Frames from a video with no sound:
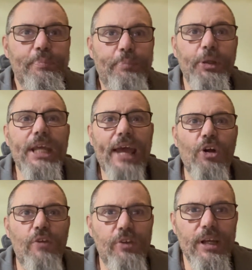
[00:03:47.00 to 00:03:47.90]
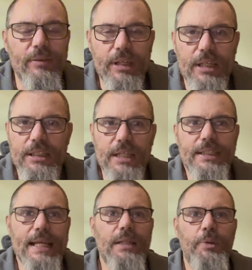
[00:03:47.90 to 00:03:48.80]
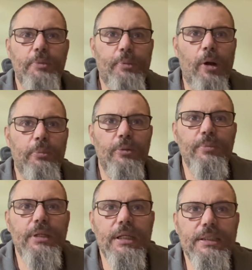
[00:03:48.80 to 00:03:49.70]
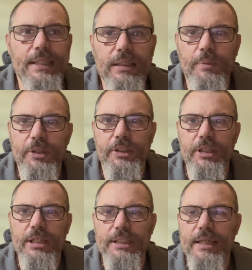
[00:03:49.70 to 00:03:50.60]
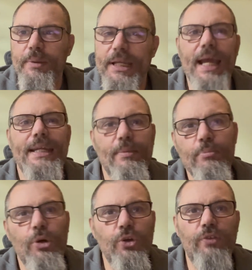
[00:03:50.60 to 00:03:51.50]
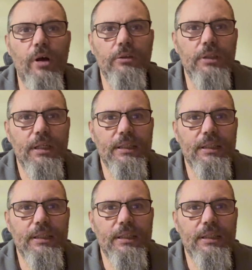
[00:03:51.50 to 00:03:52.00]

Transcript: But you get over it. You deal with the problem. You deal with it, and you move on.